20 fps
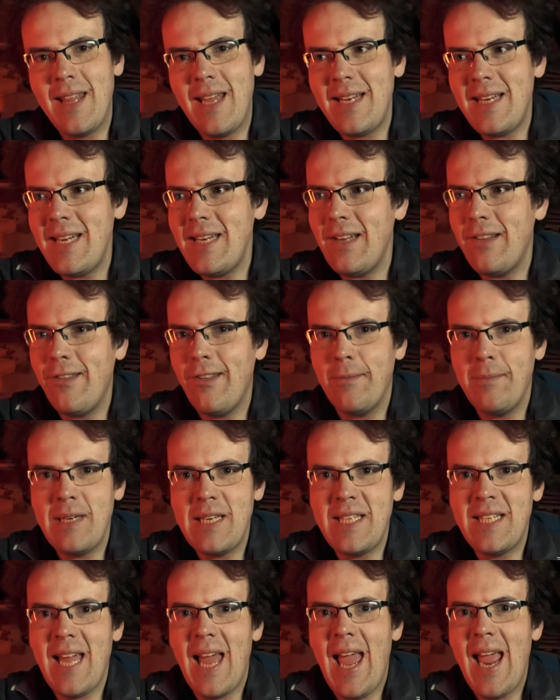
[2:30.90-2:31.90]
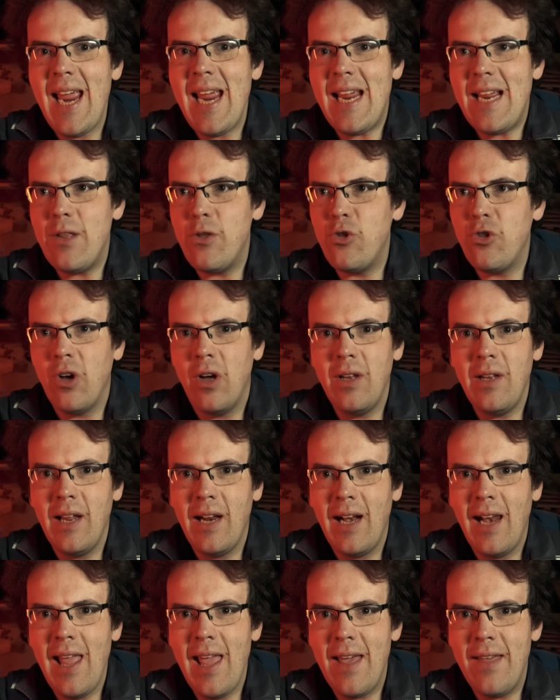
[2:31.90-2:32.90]
they needed somebody to aid Charles
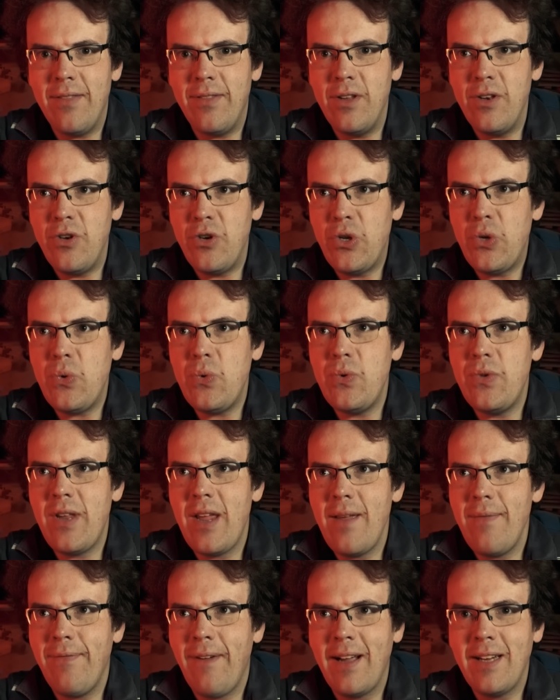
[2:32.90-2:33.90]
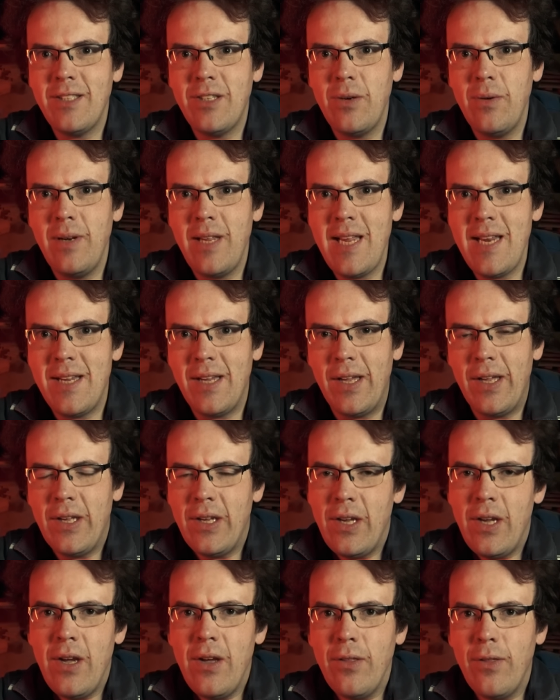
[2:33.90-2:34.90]
Leclerc, the new de facto leader.
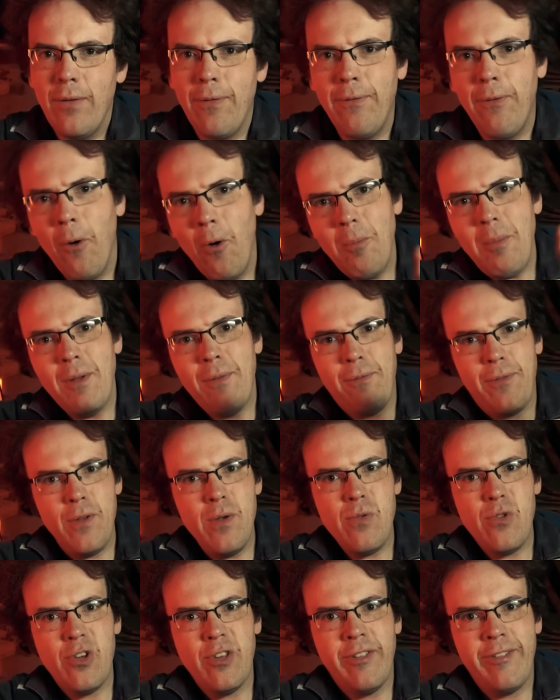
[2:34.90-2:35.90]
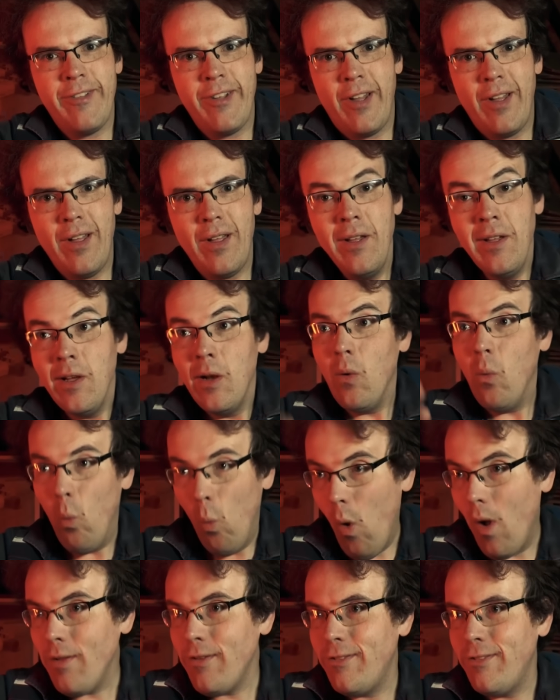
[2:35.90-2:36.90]
The former future star
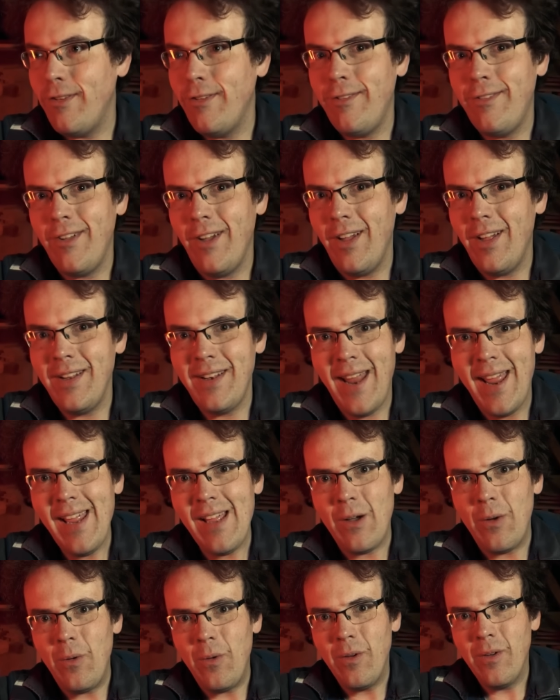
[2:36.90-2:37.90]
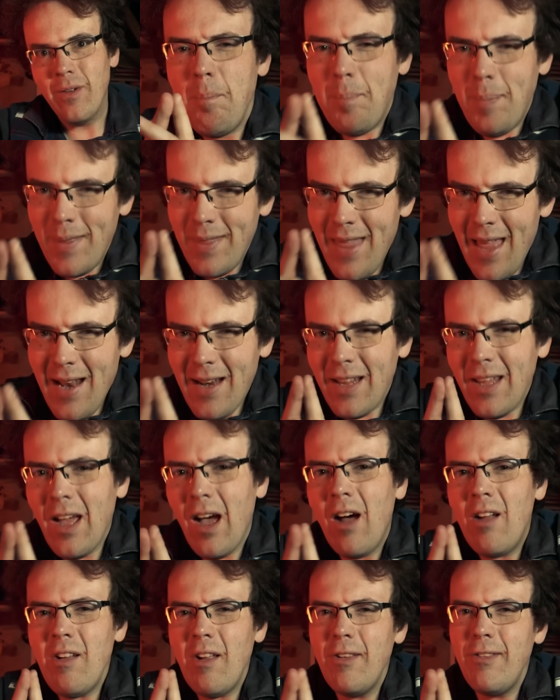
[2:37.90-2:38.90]
was the star now. But then
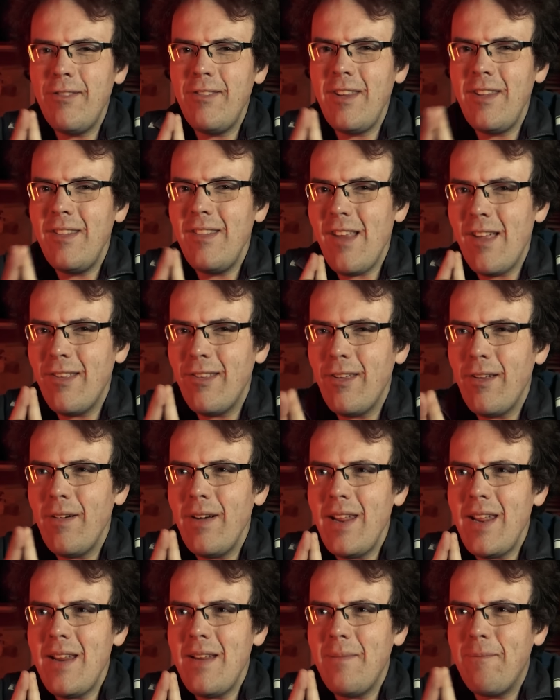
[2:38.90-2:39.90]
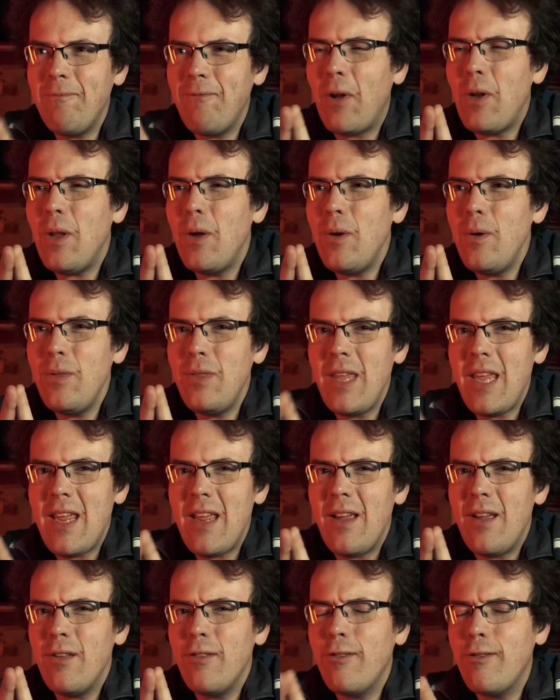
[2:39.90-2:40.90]
Carlos didn't necessarily follow
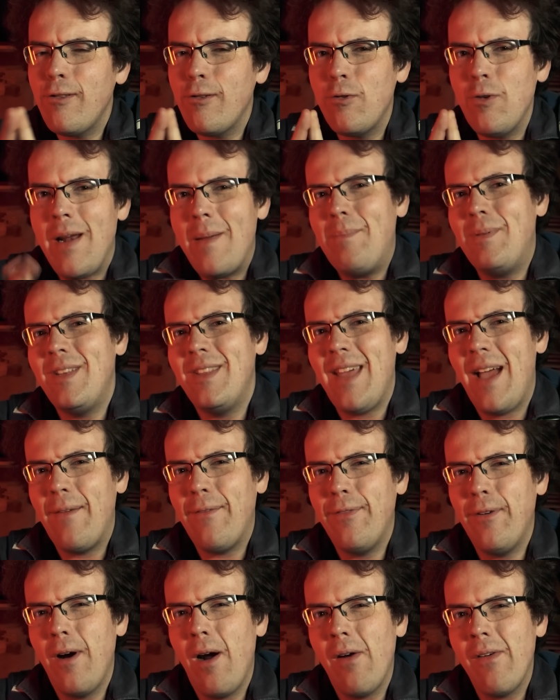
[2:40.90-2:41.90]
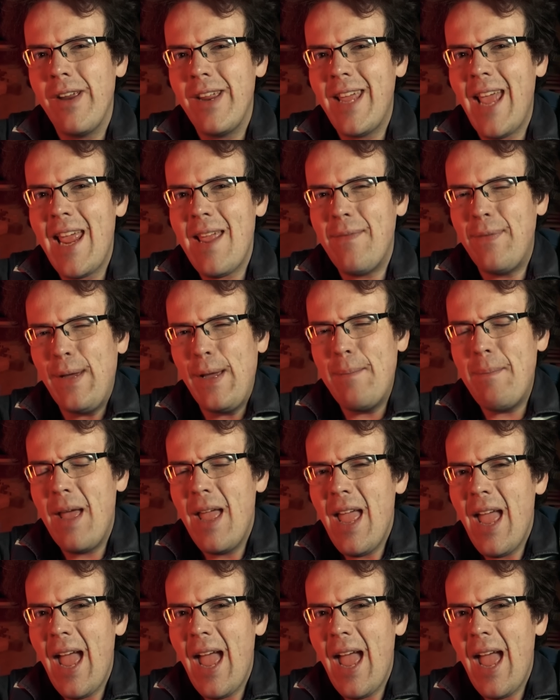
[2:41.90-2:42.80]
the script that Ferrari gave him